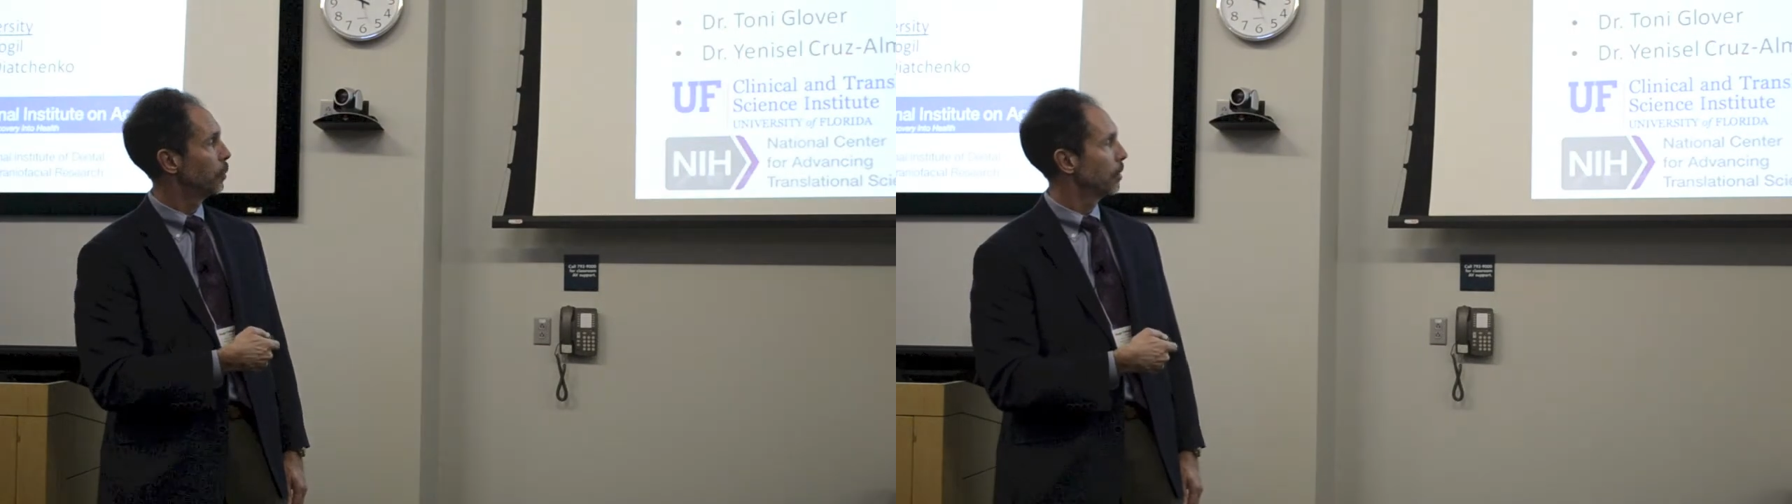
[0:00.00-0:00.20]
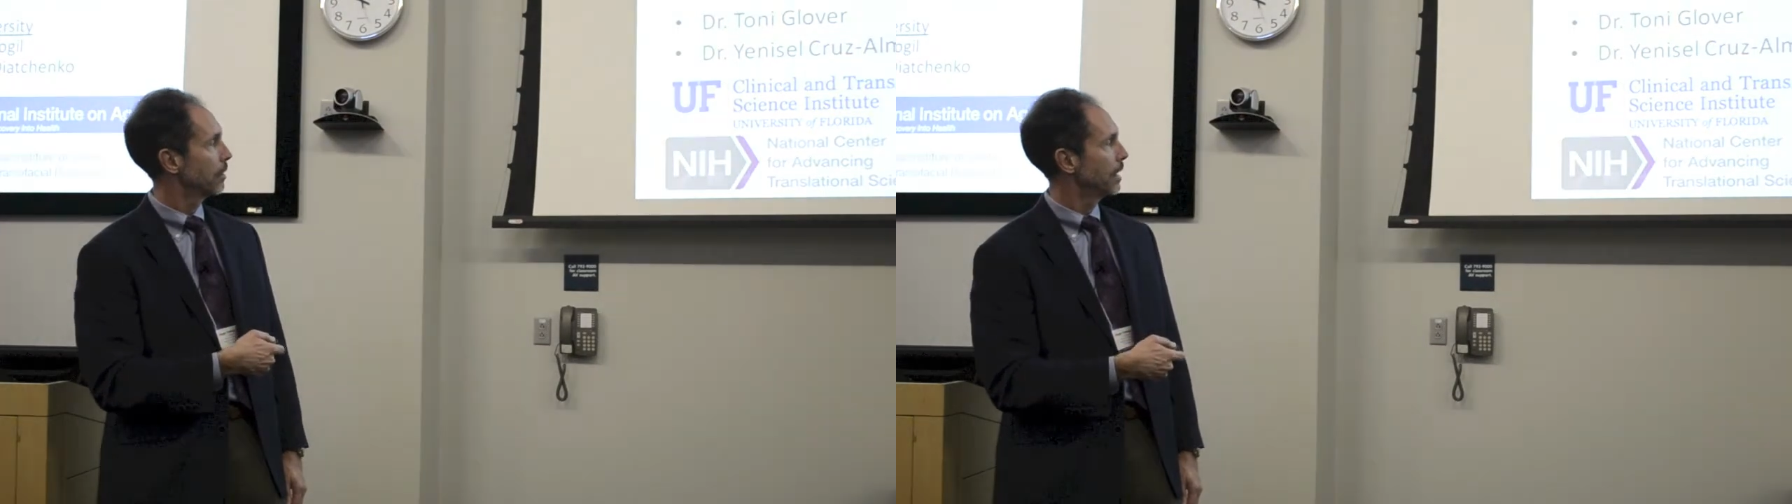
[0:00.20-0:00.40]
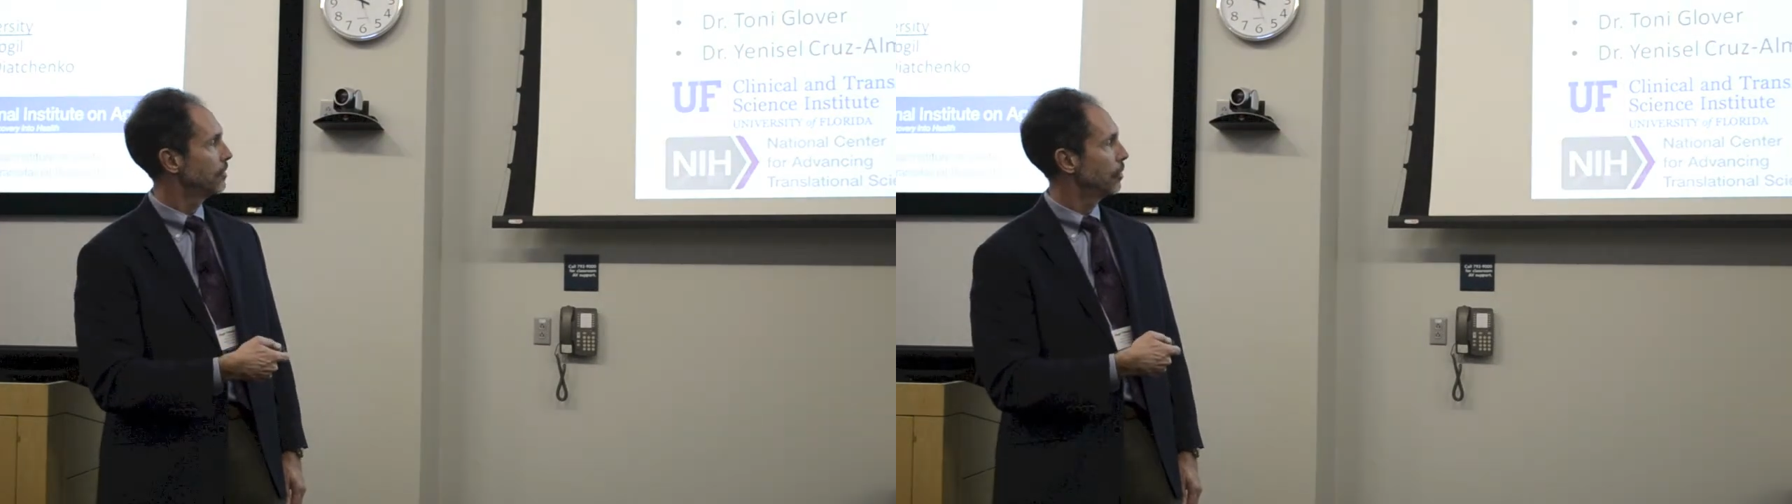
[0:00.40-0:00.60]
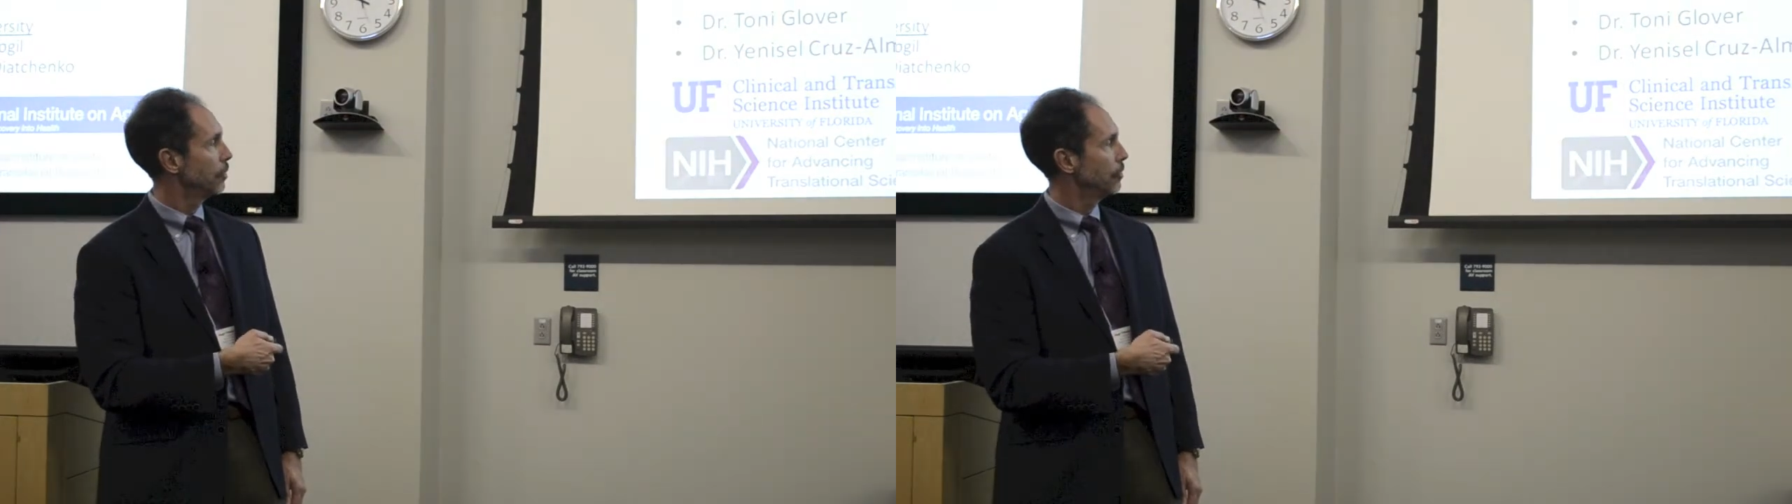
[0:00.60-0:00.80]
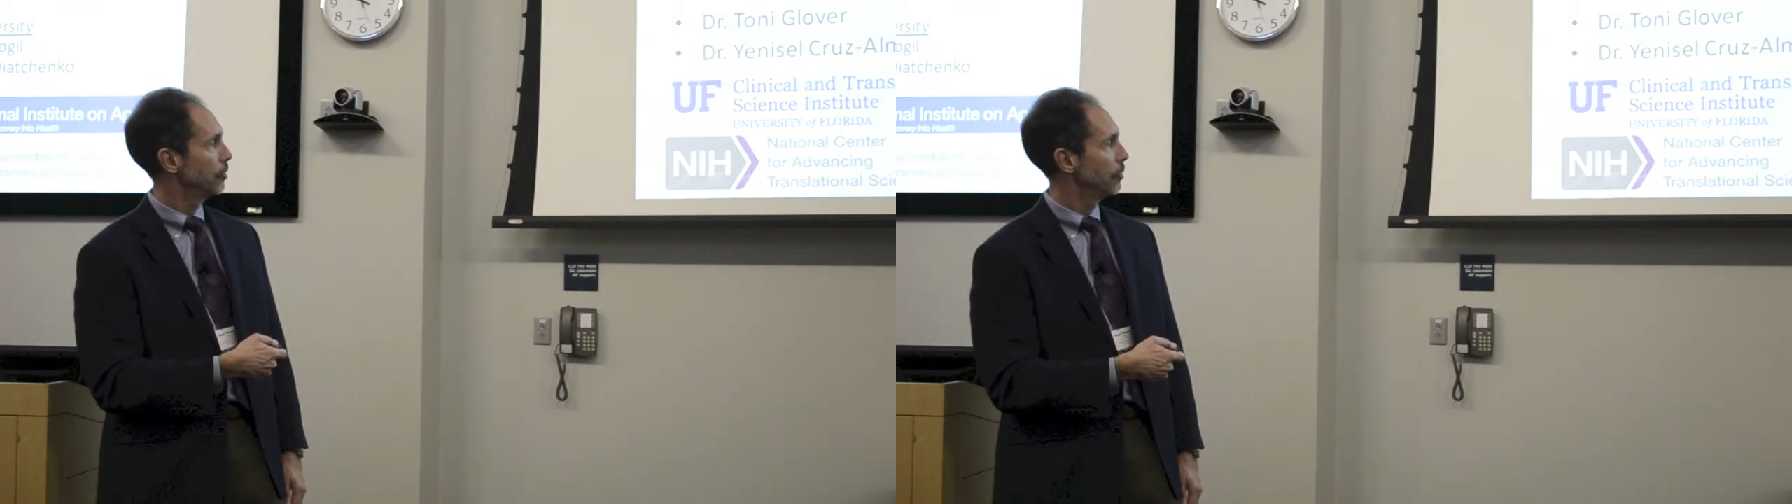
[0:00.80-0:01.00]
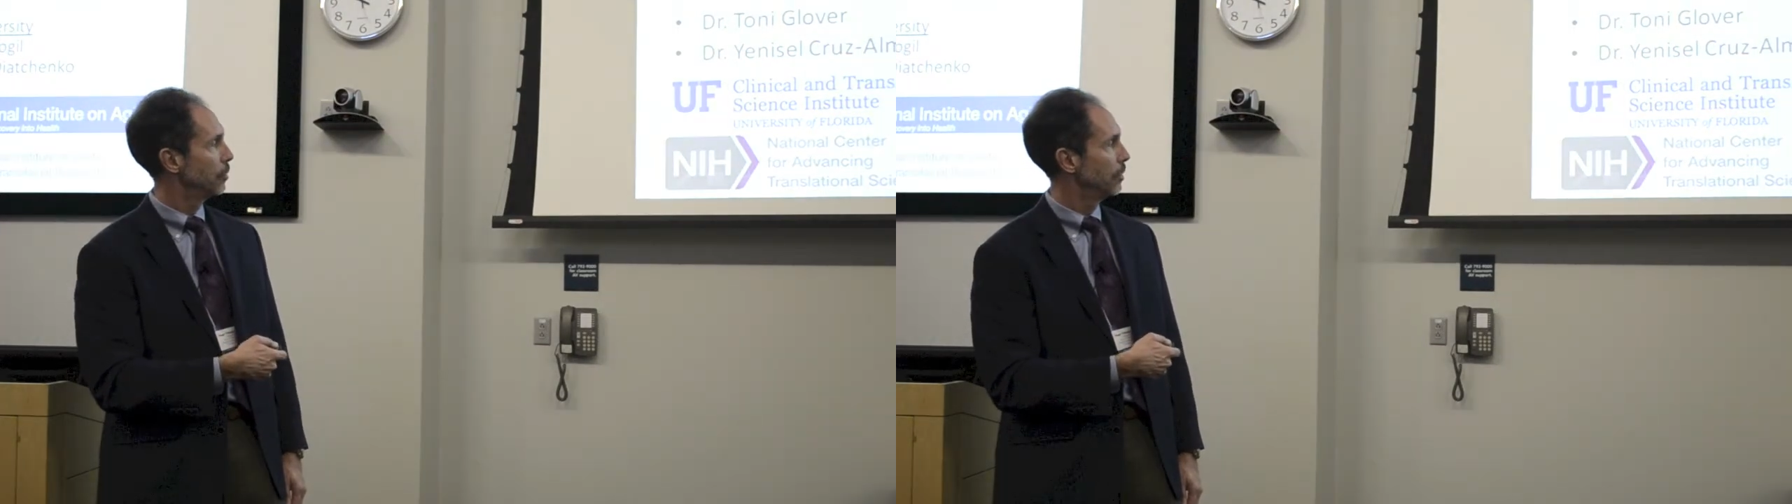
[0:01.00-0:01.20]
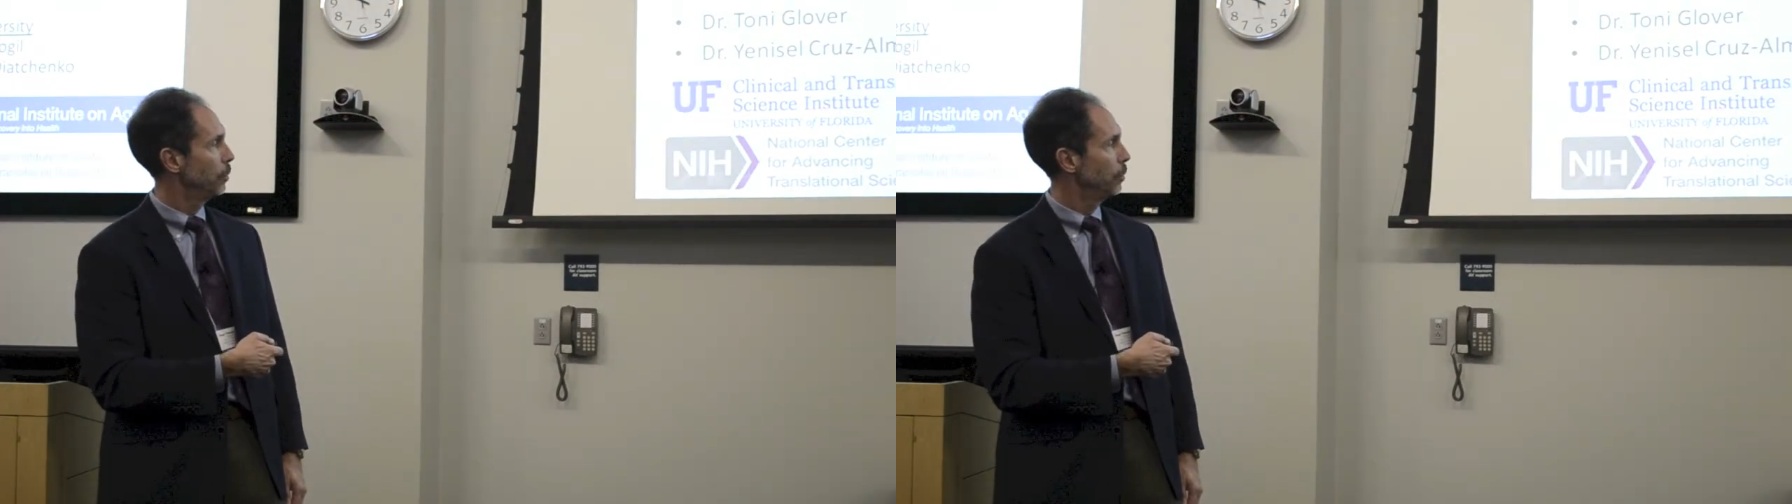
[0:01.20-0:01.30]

the work I showed you.